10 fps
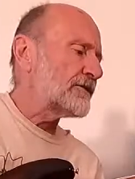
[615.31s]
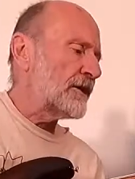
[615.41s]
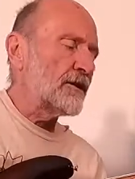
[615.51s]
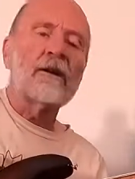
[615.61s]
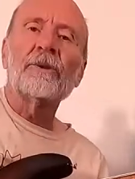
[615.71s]

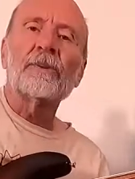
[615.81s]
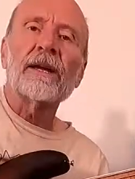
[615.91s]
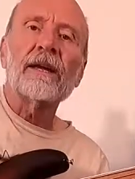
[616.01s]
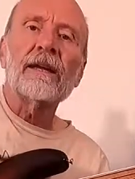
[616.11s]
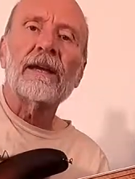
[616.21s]
song called
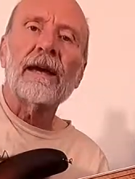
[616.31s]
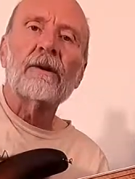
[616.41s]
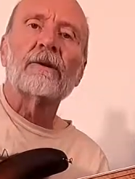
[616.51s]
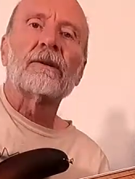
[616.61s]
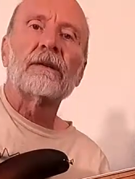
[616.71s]
Reggae
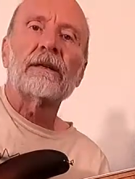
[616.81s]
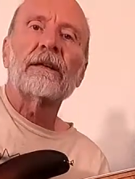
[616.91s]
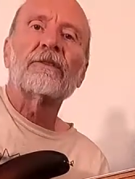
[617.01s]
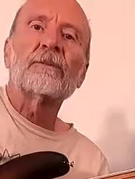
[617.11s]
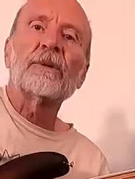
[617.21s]
Cowgirl. It
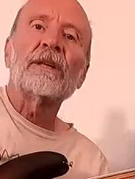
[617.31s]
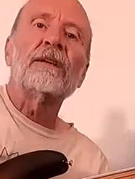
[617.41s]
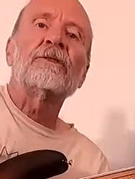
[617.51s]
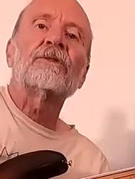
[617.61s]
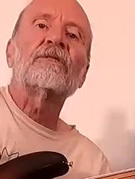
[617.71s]
has a
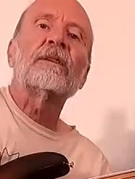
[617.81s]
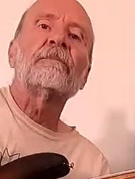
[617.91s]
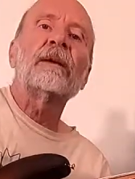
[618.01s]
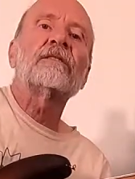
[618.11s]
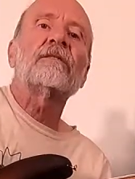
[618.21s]
pretty
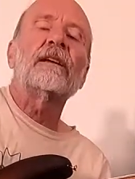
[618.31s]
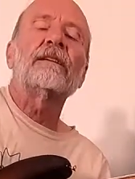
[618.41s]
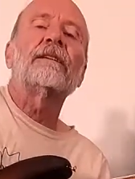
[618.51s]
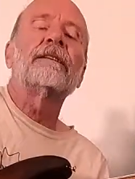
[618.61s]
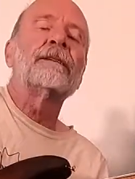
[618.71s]
interesting bass
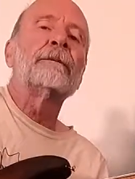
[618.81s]
line on